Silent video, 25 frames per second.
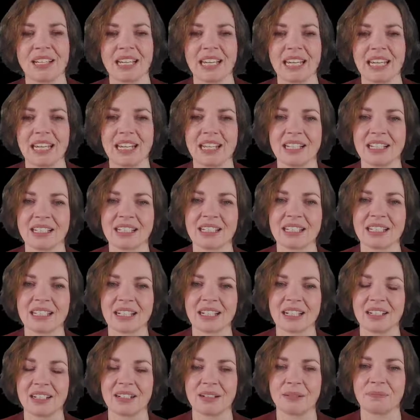is
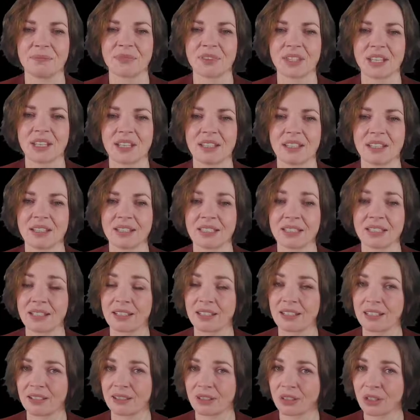
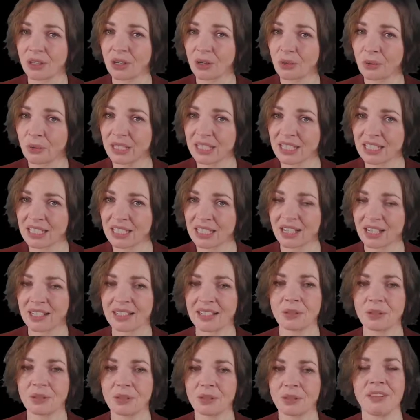
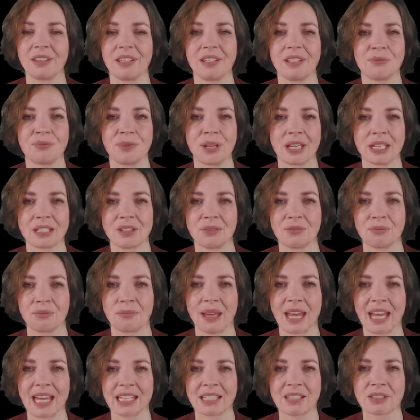coinciding with the effective
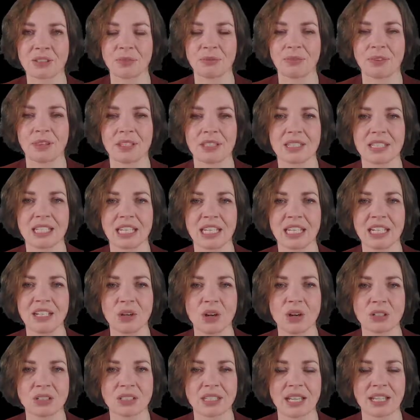mass of the zinc
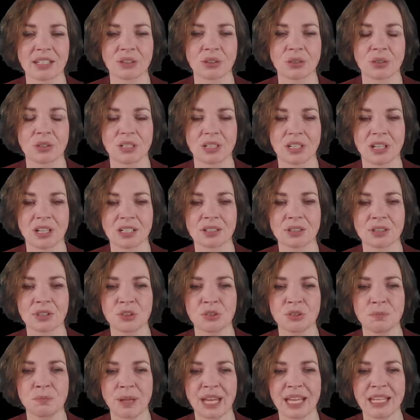oxide
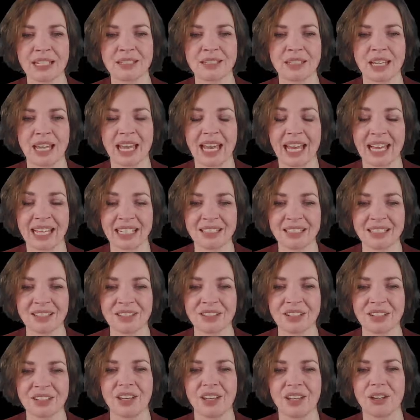conduction band, and
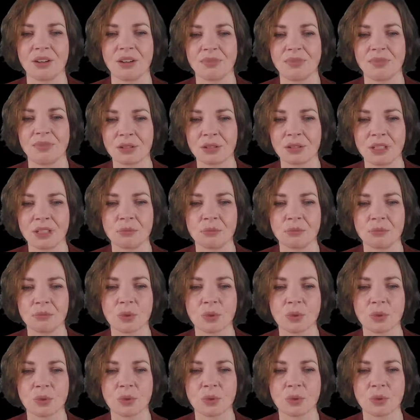very
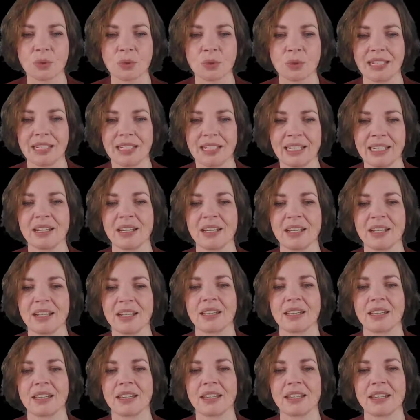importantly,
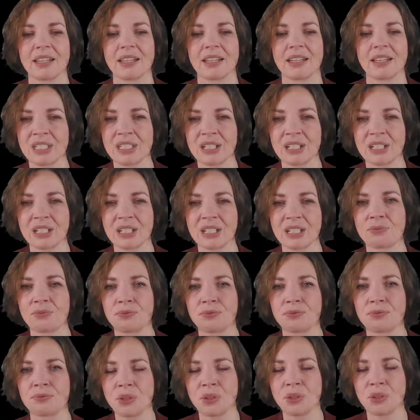that the critical
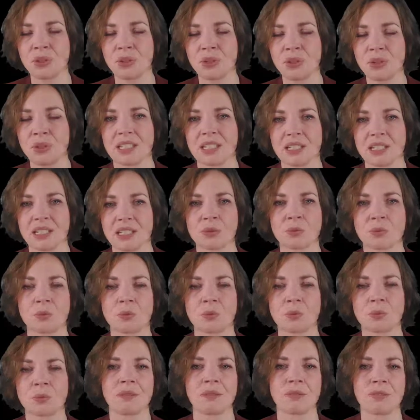fluence is
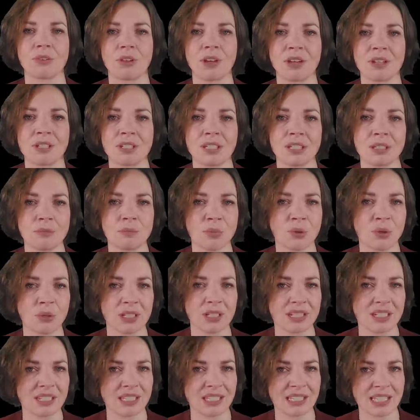with
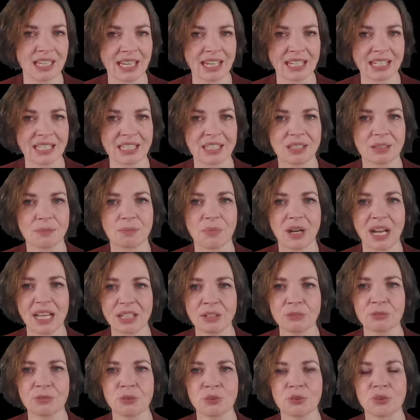13.6
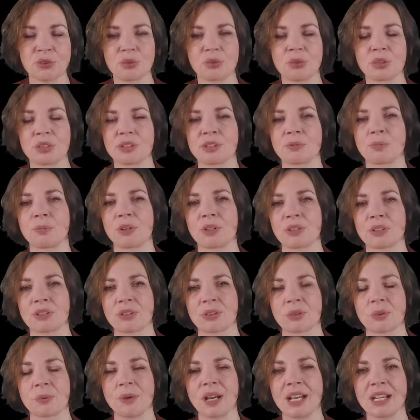microjoules per
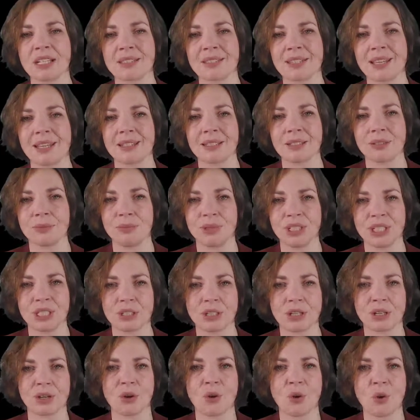square
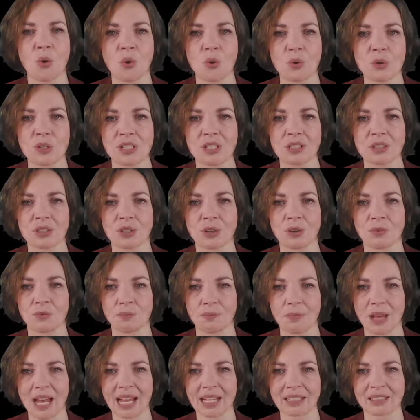centimeter, orders of
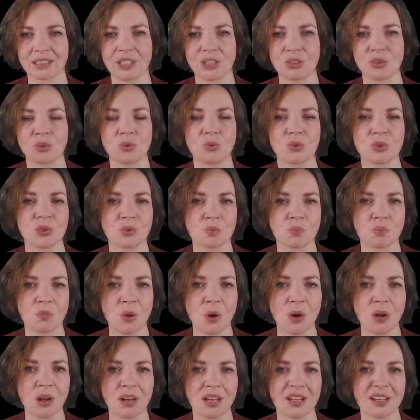magnitude
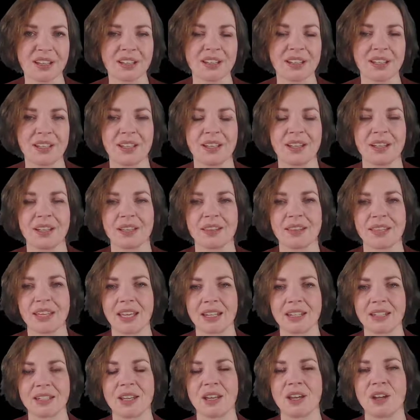smaller
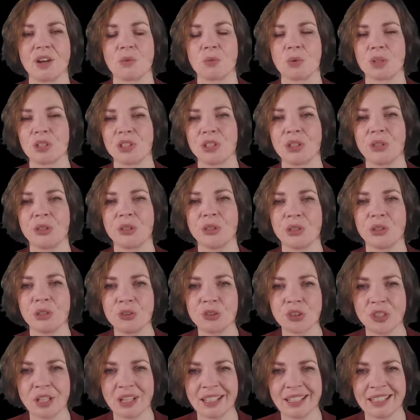than what you
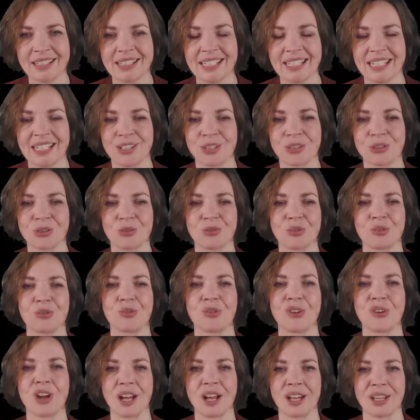usually need to
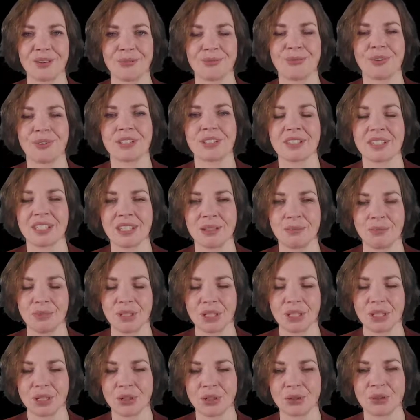drive a
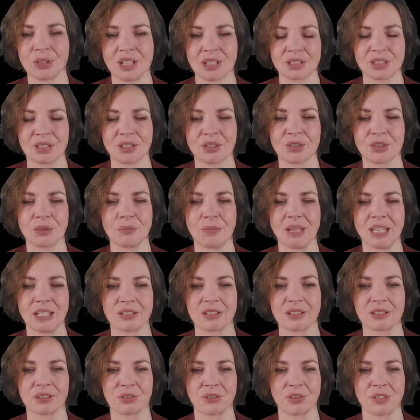semiconductor to
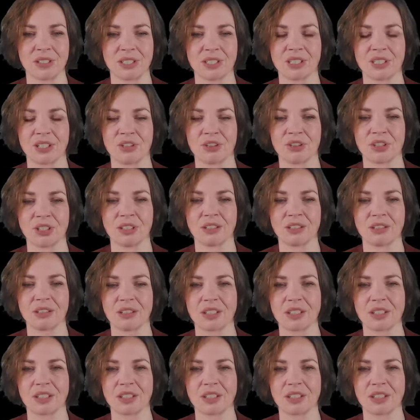metal transition.